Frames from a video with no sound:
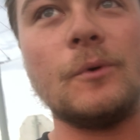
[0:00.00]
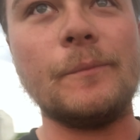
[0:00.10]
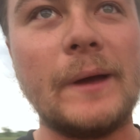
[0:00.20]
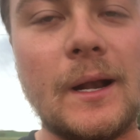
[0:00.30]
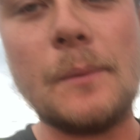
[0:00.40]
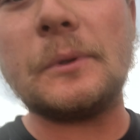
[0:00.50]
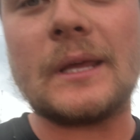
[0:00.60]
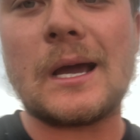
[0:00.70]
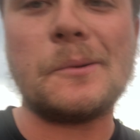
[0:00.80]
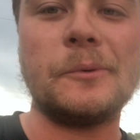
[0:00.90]
We met up with a
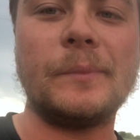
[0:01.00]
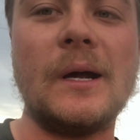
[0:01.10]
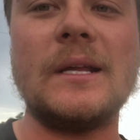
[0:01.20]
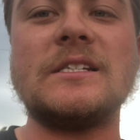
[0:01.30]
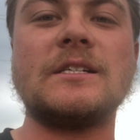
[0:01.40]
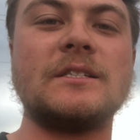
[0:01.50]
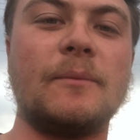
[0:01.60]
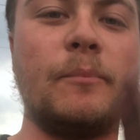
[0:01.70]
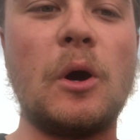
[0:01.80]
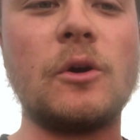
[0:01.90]
couple buddies. There's a
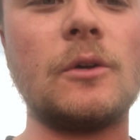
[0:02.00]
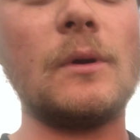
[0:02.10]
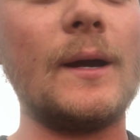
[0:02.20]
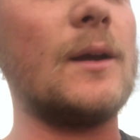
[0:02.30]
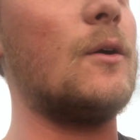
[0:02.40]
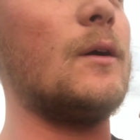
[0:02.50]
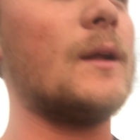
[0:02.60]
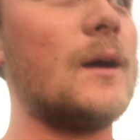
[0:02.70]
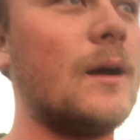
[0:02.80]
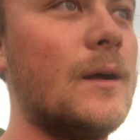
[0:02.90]
poker run going
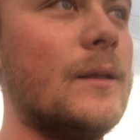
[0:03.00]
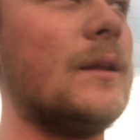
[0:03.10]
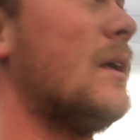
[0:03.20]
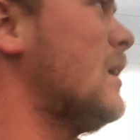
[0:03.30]
on, and